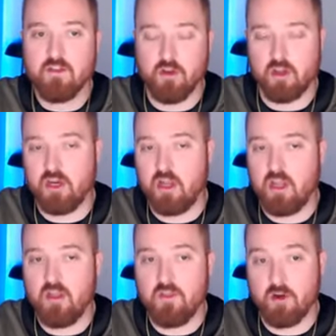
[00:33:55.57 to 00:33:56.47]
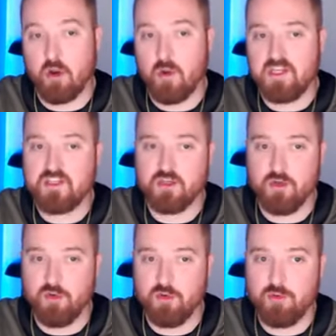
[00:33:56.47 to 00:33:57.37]
they're gonna they're going
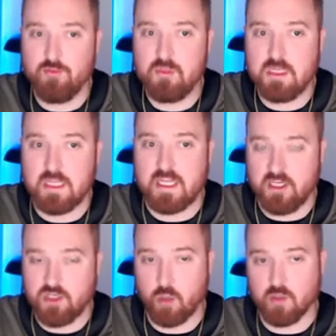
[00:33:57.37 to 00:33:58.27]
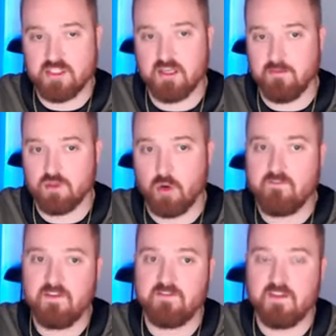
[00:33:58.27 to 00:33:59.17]
to lean towards some sort
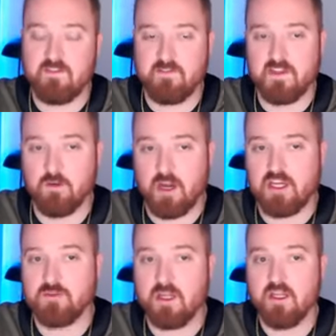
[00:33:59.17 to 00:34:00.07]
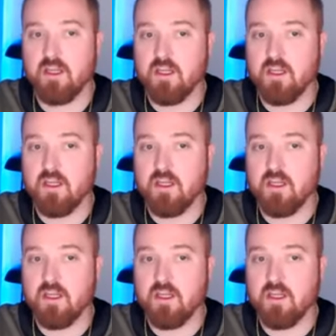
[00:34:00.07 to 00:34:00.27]
of 50-50 arrangement.